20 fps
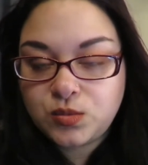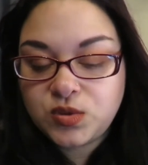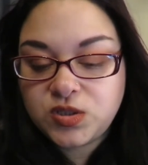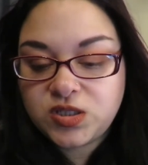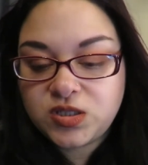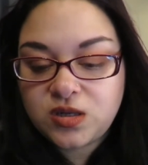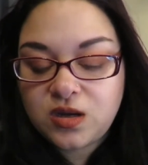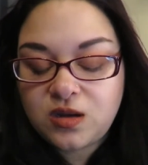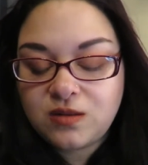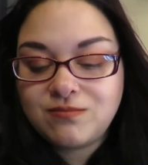
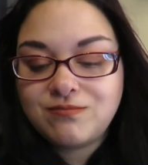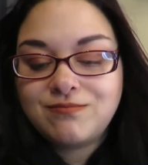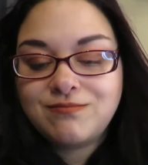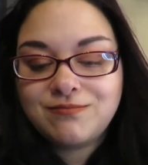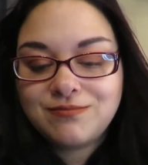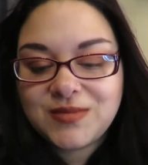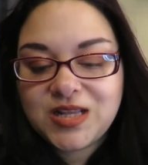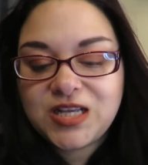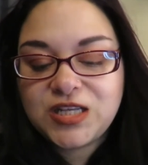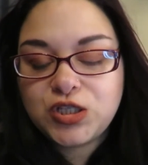which
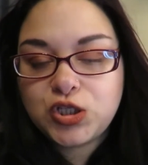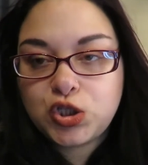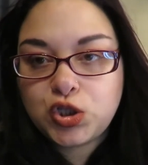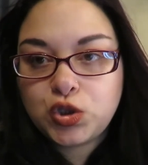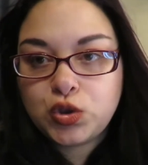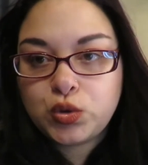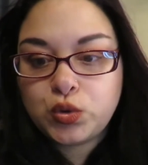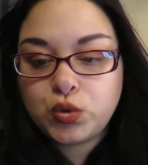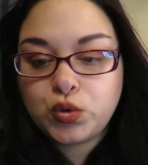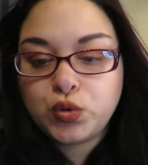is
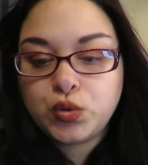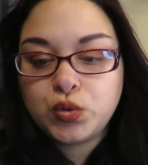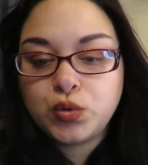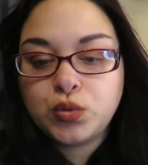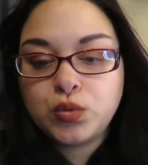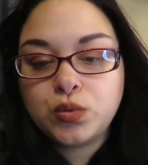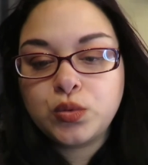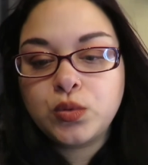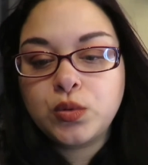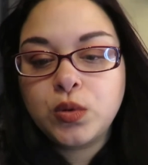so
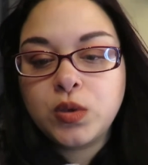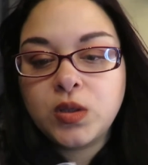true.